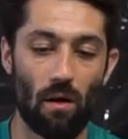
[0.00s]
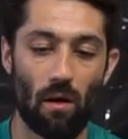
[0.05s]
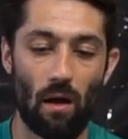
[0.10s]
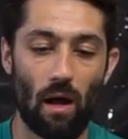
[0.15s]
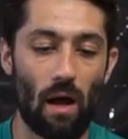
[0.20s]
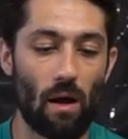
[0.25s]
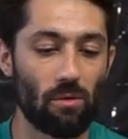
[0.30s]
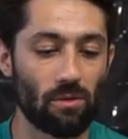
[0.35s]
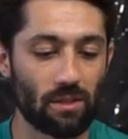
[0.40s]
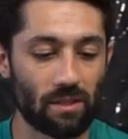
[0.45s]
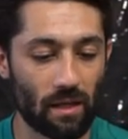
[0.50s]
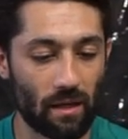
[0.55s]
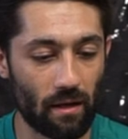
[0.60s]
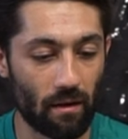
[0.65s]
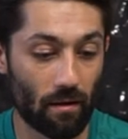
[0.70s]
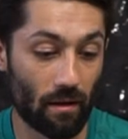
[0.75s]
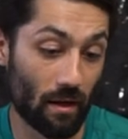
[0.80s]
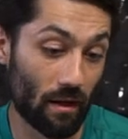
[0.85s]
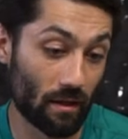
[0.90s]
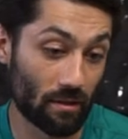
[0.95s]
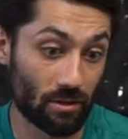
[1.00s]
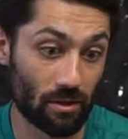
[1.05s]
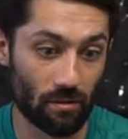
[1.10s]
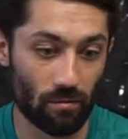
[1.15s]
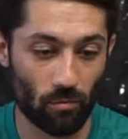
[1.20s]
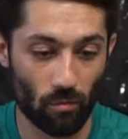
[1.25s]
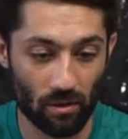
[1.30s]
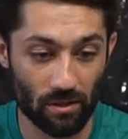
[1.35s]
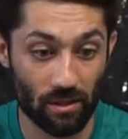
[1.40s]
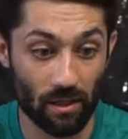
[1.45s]
I would say,
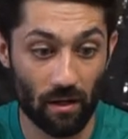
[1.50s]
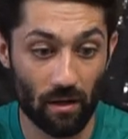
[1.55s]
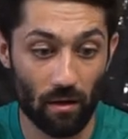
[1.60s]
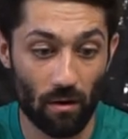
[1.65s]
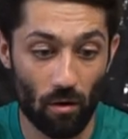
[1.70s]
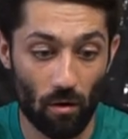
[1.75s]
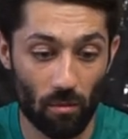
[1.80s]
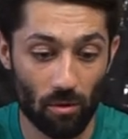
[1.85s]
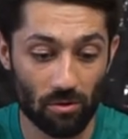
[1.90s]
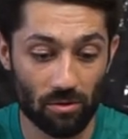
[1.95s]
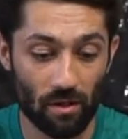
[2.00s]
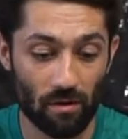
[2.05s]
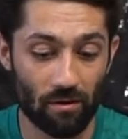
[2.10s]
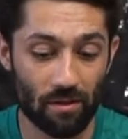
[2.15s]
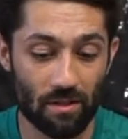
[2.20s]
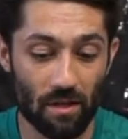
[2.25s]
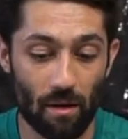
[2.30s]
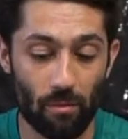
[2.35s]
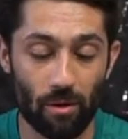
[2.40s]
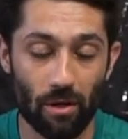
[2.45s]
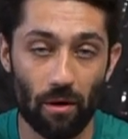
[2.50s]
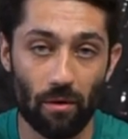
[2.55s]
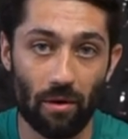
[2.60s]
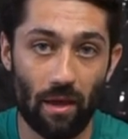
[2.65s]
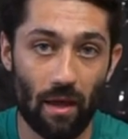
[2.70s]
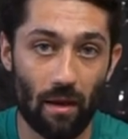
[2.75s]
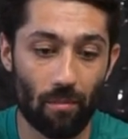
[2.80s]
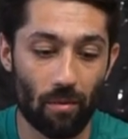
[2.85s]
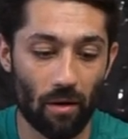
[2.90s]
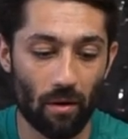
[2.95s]
actually, once again, almost every time we go
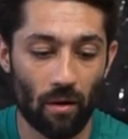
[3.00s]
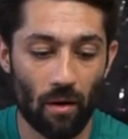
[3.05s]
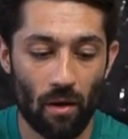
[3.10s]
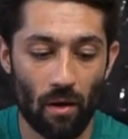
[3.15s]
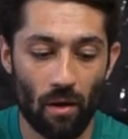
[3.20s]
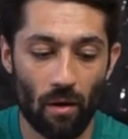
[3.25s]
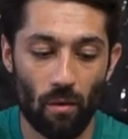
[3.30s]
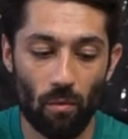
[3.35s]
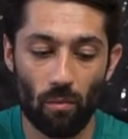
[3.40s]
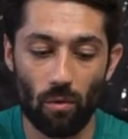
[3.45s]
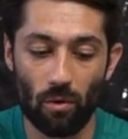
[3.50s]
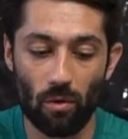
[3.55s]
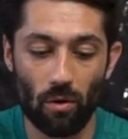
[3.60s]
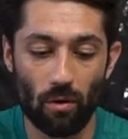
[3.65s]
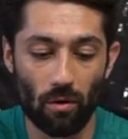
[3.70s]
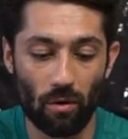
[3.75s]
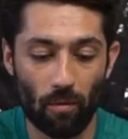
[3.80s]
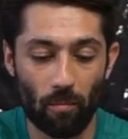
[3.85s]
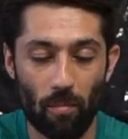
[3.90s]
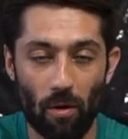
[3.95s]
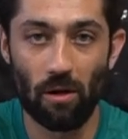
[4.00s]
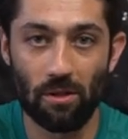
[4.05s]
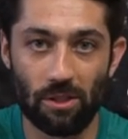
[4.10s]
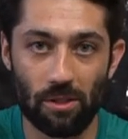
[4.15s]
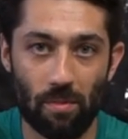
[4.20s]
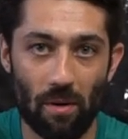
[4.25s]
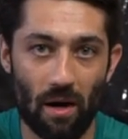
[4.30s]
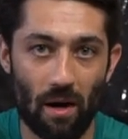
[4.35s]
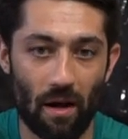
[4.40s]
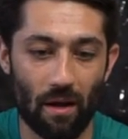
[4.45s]
camping, we'll cook pudgy
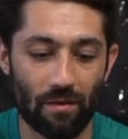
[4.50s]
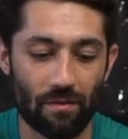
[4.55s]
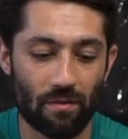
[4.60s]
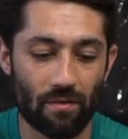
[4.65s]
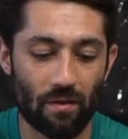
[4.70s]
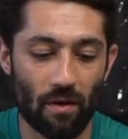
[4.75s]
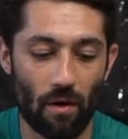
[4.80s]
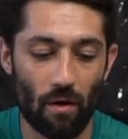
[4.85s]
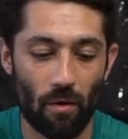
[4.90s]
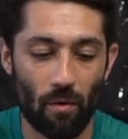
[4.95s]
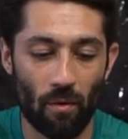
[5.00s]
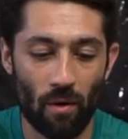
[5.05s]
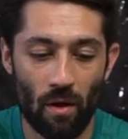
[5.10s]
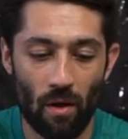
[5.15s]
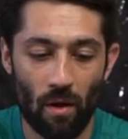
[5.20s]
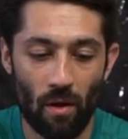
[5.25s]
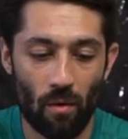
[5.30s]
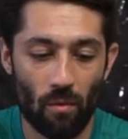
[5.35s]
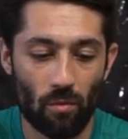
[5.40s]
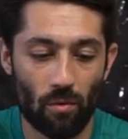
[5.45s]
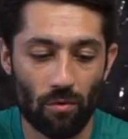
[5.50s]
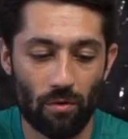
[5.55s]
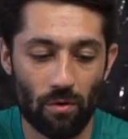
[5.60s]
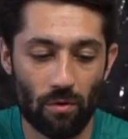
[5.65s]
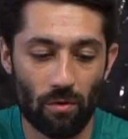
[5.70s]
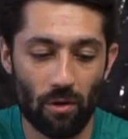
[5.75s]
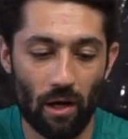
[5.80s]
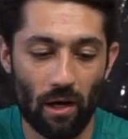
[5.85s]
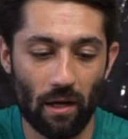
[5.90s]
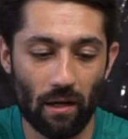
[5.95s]
pies. So we'll
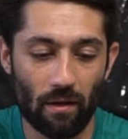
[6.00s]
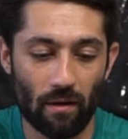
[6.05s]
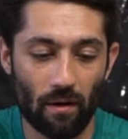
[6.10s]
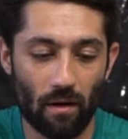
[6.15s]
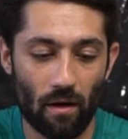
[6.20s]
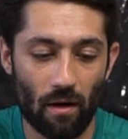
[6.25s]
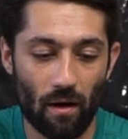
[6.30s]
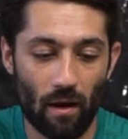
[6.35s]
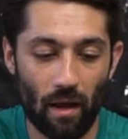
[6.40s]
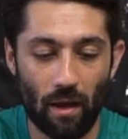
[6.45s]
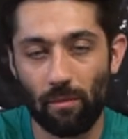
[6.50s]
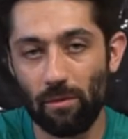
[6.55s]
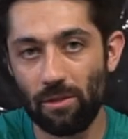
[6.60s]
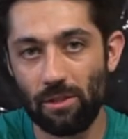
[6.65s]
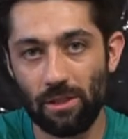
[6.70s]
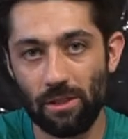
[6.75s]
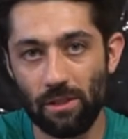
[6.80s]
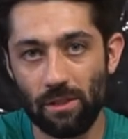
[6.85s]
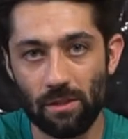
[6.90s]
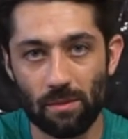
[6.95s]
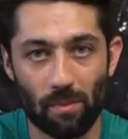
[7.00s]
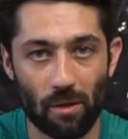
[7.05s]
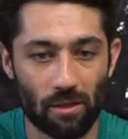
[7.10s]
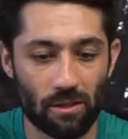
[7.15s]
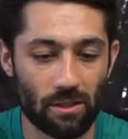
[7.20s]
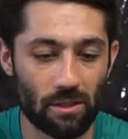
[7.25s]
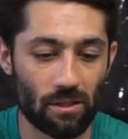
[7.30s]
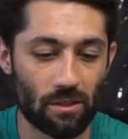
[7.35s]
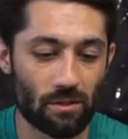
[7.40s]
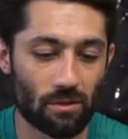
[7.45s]
do like ham and cheese
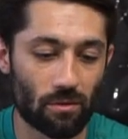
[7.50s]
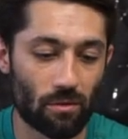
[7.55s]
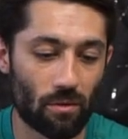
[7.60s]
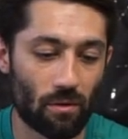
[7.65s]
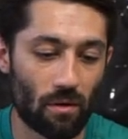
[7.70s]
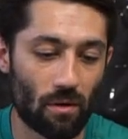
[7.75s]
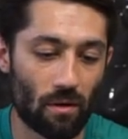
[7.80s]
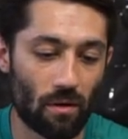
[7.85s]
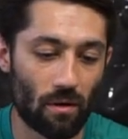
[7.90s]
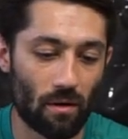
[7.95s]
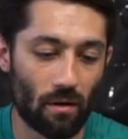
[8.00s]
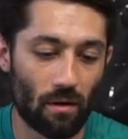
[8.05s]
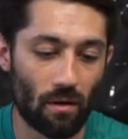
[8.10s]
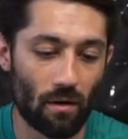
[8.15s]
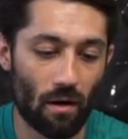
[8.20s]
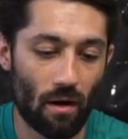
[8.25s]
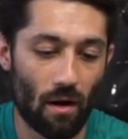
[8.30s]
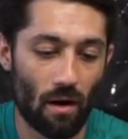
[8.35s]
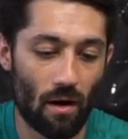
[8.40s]
pudgies or